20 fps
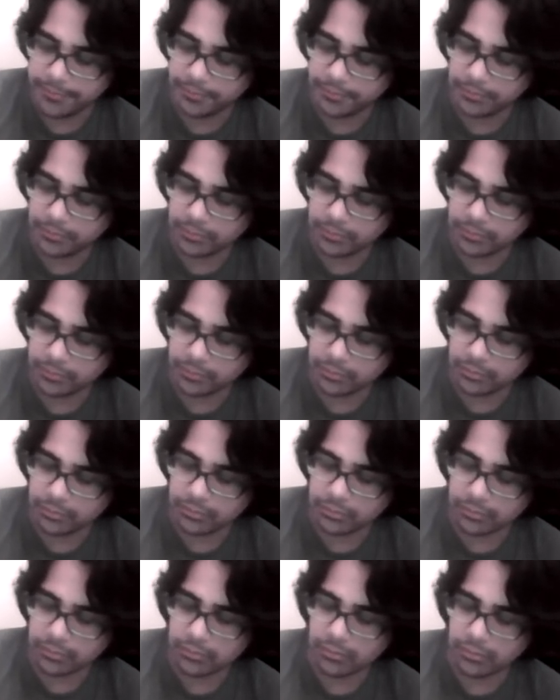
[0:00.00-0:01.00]

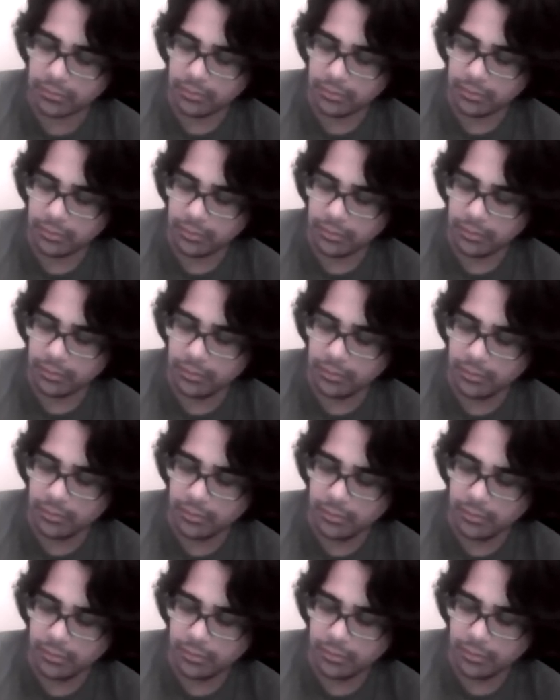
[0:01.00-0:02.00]

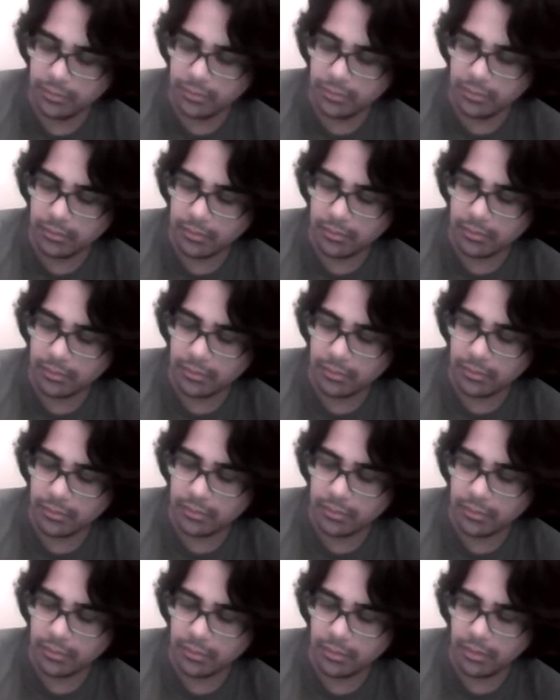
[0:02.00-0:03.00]

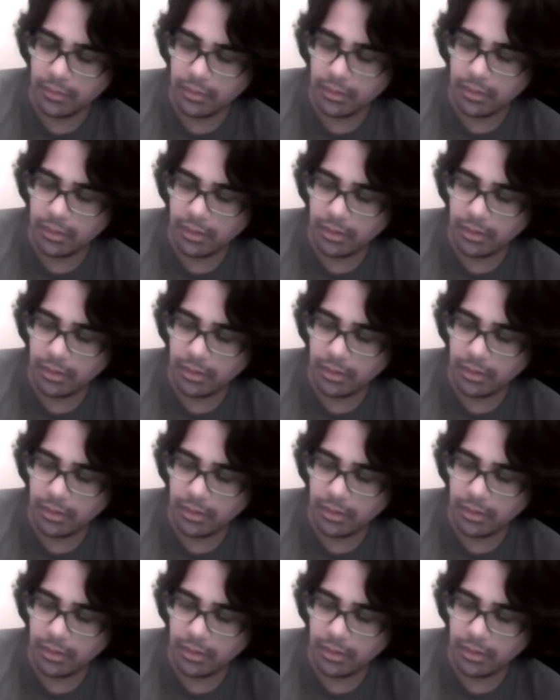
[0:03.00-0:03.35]
[no speech]